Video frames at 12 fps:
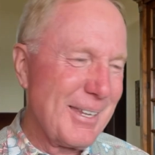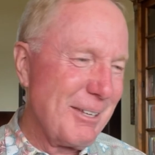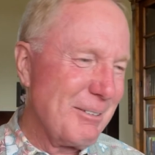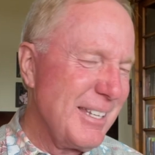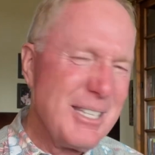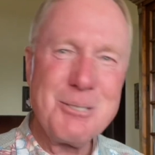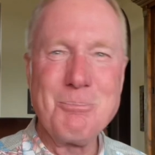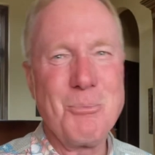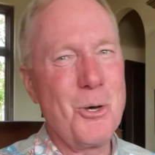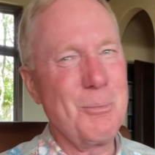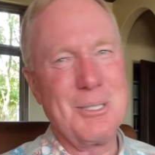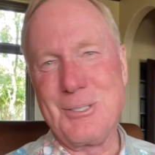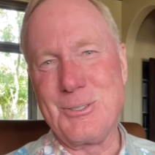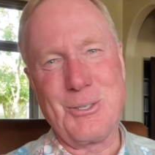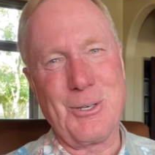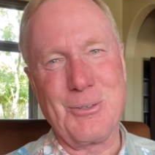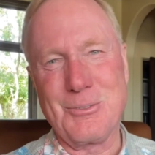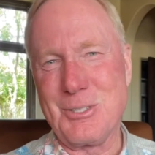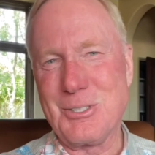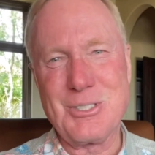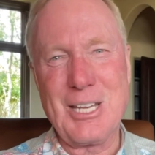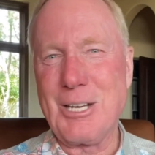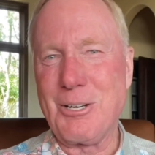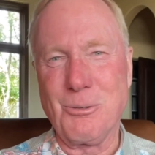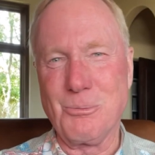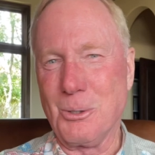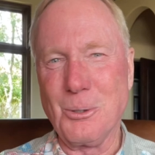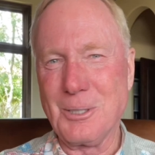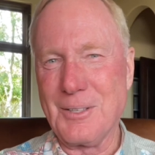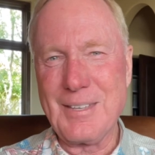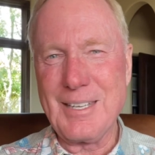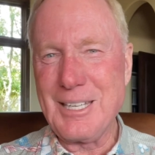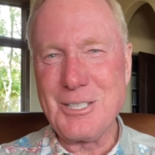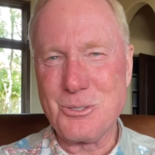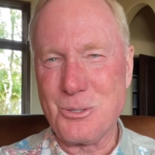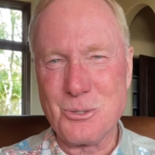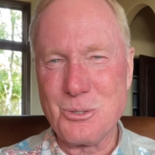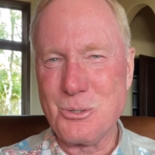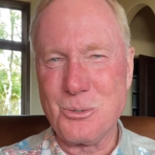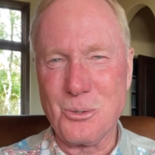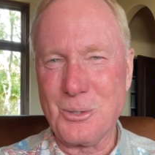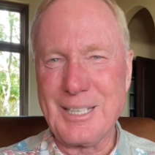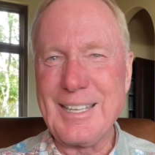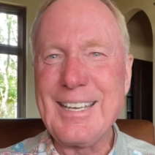This moment deserves a sacred role in the Easter story.